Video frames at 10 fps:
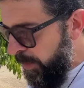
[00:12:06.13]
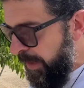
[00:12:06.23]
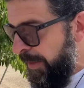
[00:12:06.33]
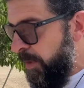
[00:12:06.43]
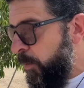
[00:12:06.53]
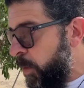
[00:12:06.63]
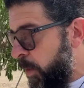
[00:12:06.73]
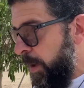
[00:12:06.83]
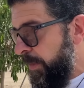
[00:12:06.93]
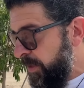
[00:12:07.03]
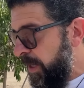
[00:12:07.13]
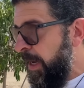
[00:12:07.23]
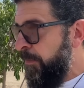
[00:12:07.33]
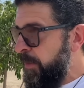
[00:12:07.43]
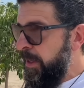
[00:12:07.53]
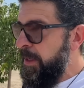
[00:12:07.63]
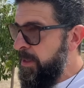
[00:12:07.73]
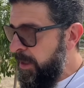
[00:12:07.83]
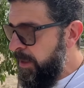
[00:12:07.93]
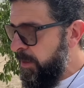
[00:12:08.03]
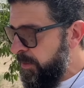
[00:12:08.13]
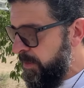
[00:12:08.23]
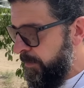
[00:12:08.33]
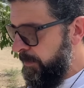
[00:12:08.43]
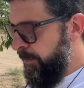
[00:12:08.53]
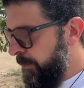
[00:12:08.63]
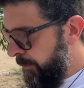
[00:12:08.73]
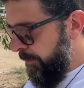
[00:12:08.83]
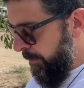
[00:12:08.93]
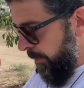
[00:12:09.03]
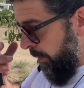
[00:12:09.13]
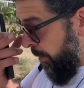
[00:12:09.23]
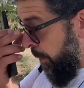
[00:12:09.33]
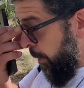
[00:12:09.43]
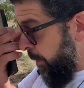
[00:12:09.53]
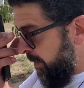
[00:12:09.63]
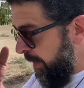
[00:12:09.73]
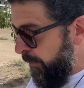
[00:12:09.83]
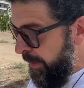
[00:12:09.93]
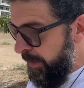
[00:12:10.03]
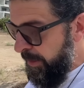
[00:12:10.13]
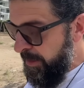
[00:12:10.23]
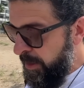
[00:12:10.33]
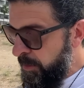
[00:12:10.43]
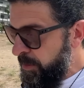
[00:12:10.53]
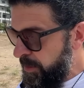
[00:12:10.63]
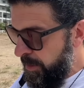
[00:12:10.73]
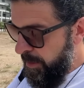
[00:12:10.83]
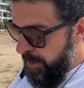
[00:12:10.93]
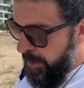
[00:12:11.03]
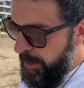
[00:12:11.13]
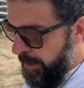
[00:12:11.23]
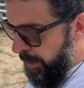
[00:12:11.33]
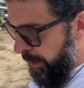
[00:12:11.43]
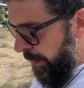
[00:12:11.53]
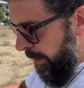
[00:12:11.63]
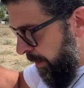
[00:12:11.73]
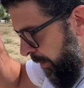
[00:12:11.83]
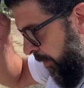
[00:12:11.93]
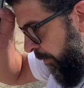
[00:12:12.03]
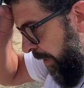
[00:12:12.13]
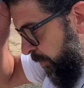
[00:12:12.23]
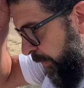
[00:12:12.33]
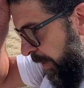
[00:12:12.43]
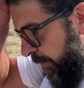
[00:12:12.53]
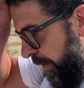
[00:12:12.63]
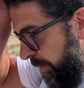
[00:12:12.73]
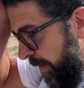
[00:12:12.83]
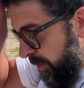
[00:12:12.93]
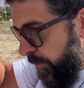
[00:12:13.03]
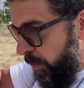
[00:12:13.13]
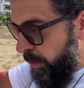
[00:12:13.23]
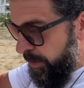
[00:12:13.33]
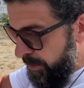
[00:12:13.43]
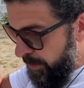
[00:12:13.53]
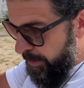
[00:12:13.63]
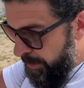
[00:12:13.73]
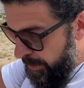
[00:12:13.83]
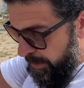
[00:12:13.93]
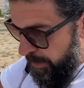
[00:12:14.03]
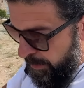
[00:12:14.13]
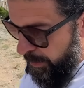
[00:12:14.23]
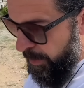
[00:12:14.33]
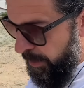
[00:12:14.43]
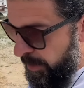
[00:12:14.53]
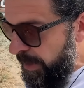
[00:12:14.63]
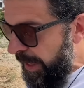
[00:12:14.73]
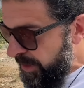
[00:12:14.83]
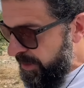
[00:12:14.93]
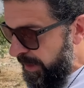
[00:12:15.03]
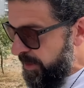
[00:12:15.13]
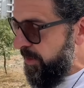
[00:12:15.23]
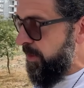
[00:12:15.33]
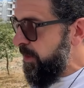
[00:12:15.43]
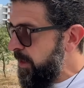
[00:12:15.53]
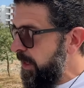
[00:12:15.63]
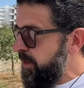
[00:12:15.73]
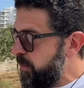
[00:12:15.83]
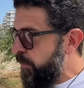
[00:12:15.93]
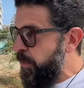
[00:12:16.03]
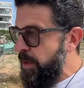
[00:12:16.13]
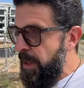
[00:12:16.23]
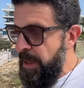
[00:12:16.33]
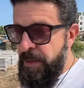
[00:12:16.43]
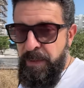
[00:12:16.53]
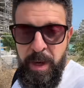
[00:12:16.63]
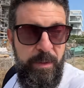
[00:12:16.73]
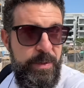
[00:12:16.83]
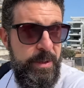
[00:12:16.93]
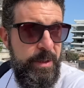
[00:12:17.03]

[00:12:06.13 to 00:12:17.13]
And the more this conflict continues, it definitely tilts in Iran's favor, unless, of course, the United States gets fully involved.